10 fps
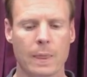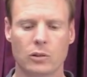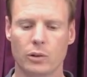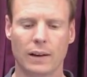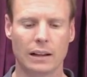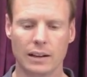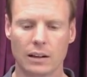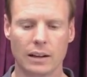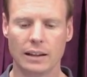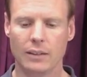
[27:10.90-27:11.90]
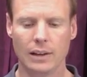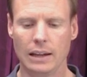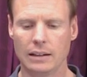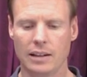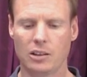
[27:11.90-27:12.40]
So if I click on giving
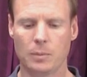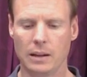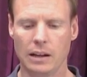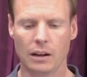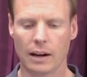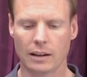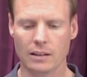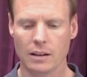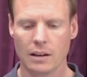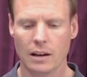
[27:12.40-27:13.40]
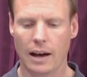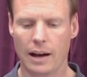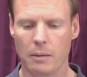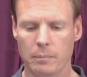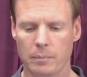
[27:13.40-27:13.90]
and it takes me in here, I can
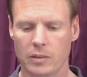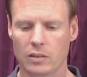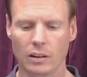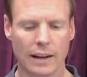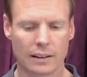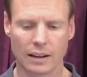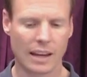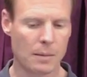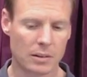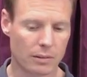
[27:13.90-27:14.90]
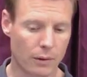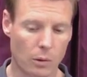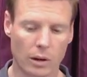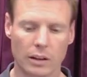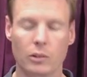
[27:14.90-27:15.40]
select the campus if I
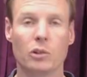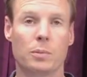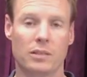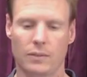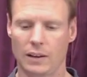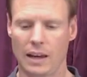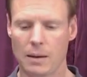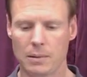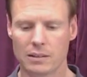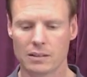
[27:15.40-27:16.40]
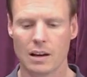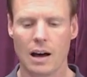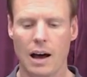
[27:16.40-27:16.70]
want to give to a specific campus.